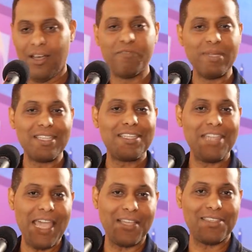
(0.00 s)
of
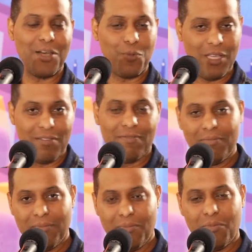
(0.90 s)
mistakes that we've
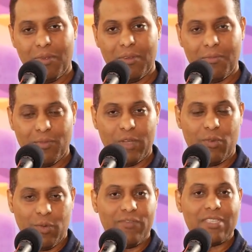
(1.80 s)

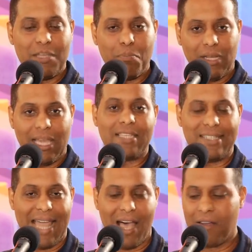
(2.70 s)
seen
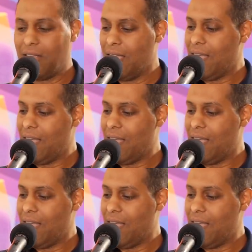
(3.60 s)
placed down,